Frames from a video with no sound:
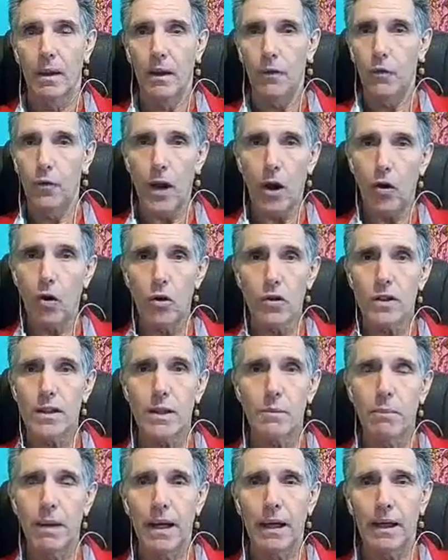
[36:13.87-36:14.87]
If you are
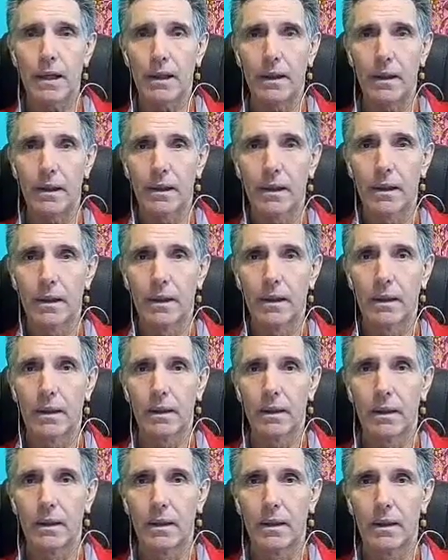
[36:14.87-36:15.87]
constipated,
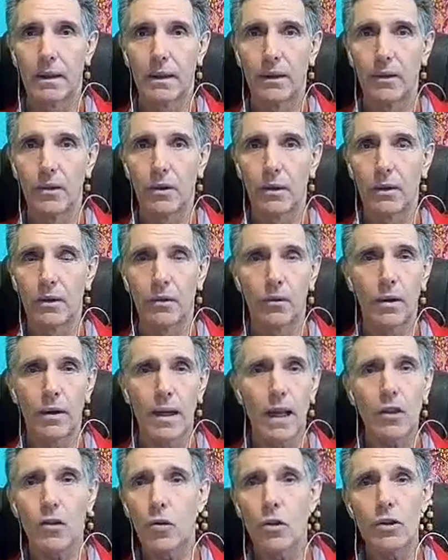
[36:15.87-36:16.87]
you
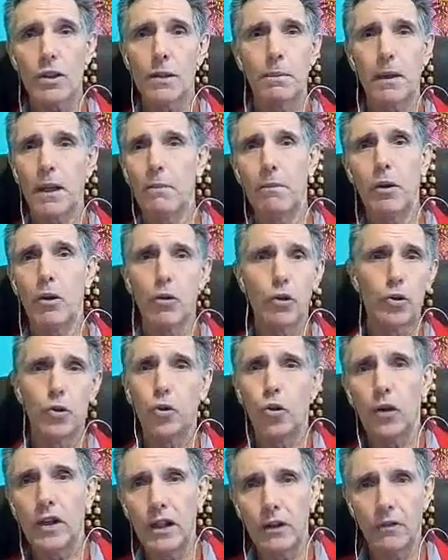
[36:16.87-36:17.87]
are not constipated because
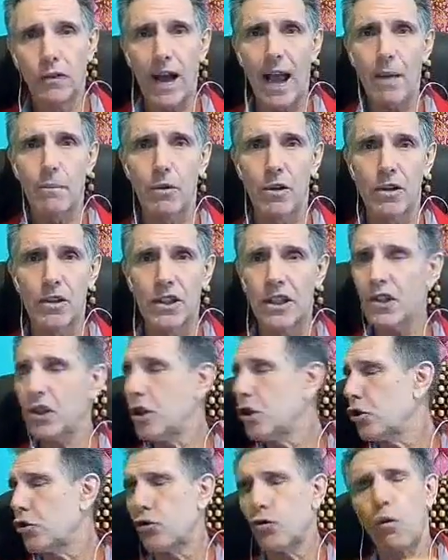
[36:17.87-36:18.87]
you don't eat fibers.
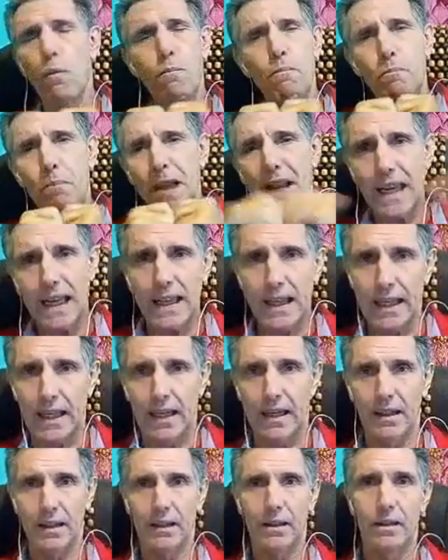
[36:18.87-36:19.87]
This is
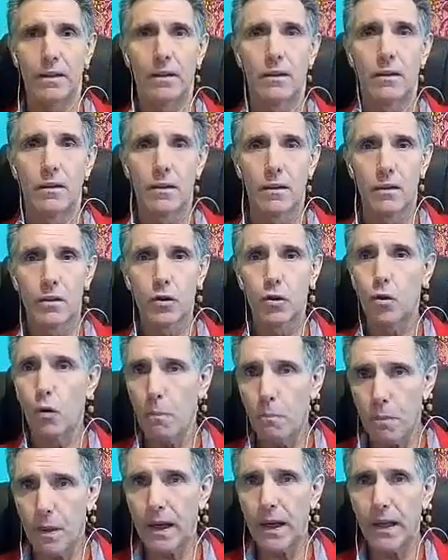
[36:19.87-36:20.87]
stupidity.
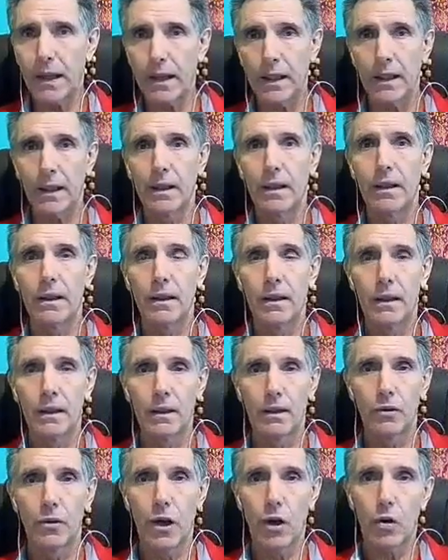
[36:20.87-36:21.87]
Stupidity.
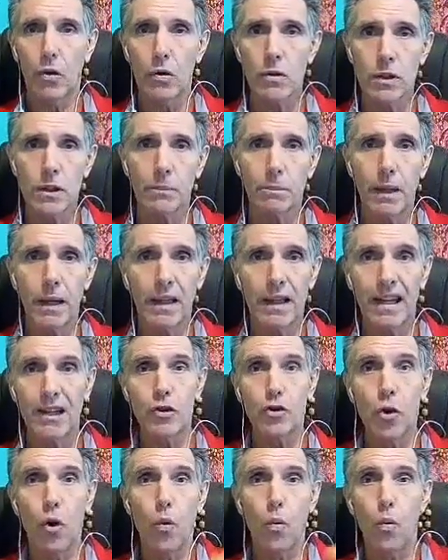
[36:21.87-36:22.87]
You are constipated, there
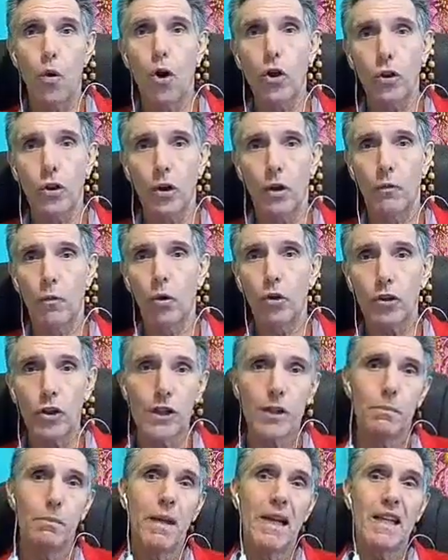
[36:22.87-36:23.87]
is no water.
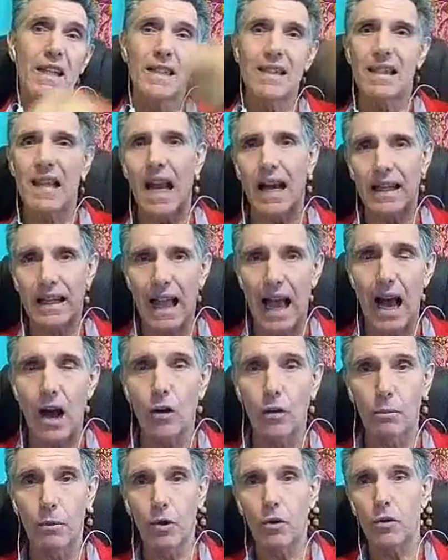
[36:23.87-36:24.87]
Water is being sucked
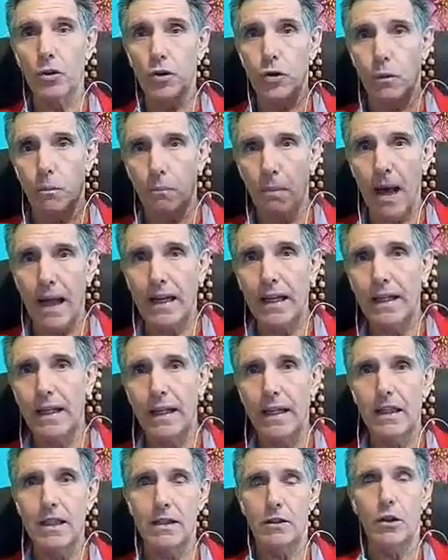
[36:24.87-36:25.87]
out because your body
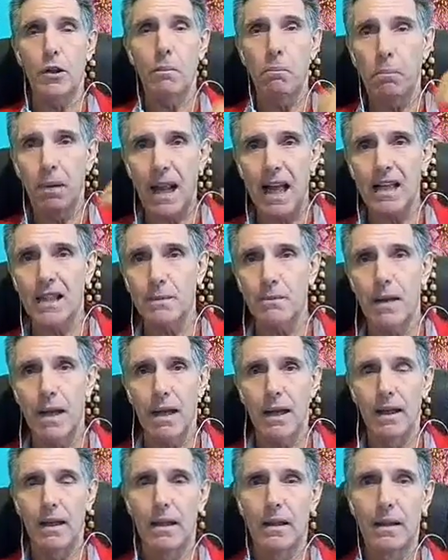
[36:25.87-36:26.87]
needs the
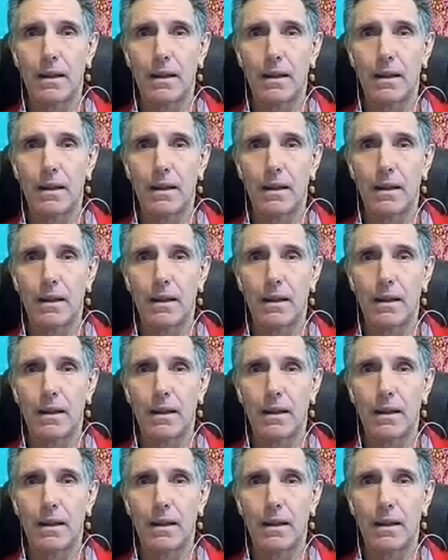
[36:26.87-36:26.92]
plasma.